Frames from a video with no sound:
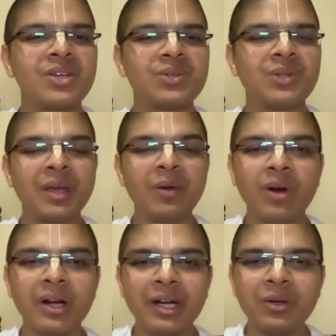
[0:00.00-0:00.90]
So they
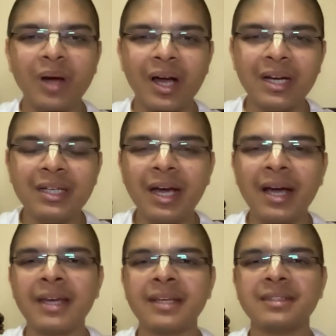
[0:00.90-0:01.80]
wanted to
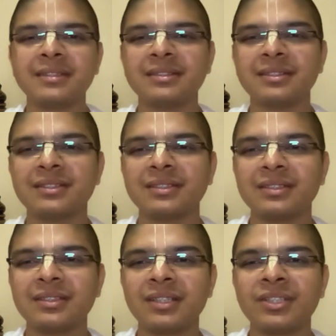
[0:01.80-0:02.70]
untie
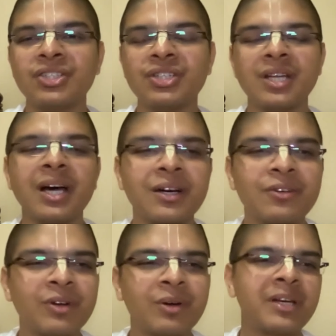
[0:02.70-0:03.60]
Krishna
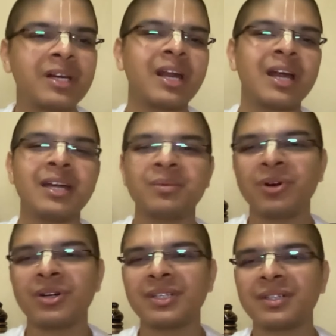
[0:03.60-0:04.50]
from that grinding
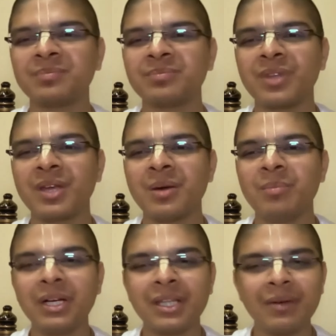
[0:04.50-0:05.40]
mud,
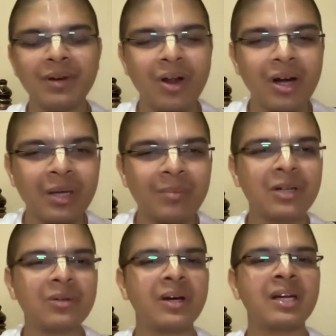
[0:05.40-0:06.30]
but they were not
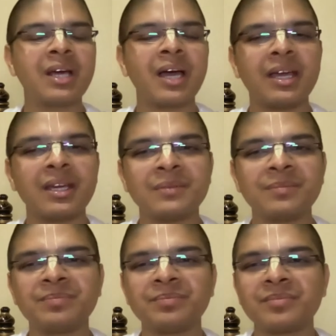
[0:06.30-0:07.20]
able to untie
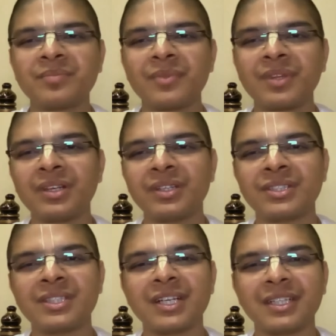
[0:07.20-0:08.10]

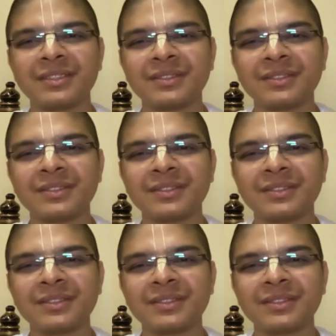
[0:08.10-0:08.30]
Krishna.